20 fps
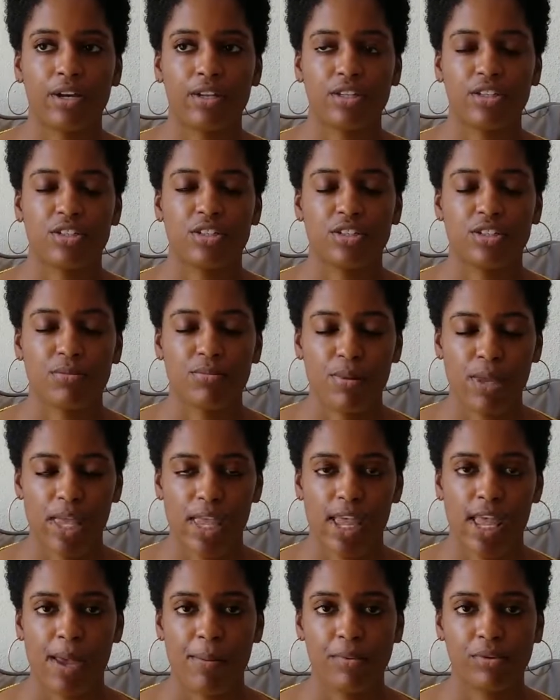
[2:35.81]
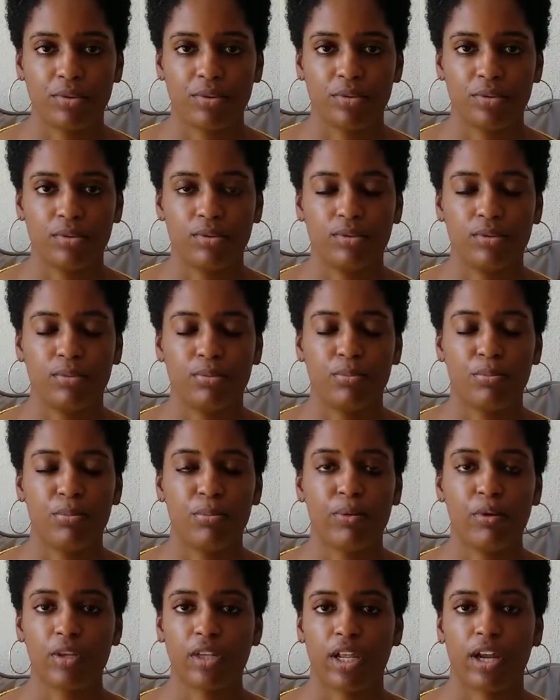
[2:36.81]
Just being able to
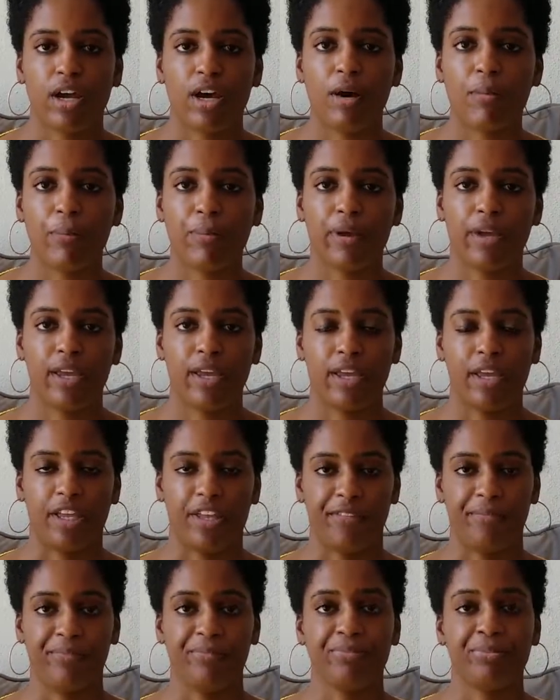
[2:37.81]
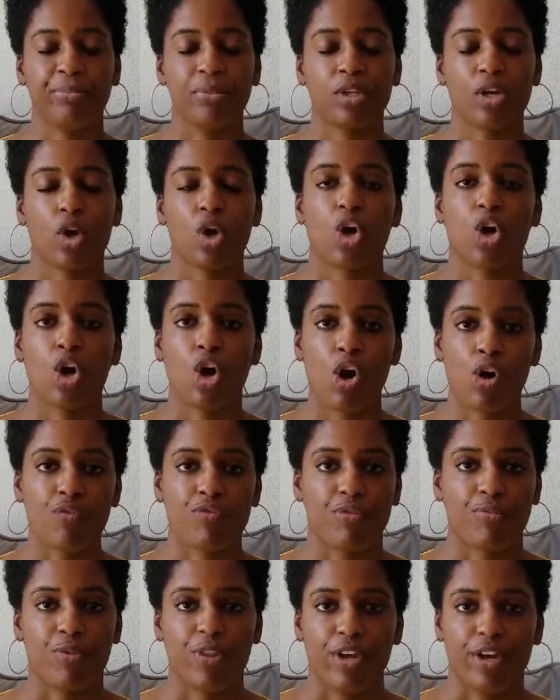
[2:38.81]
pull it up and go
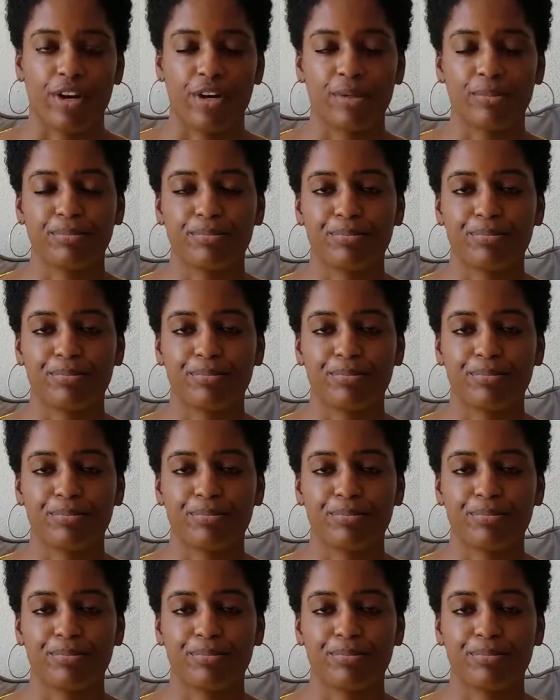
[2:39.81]
from there.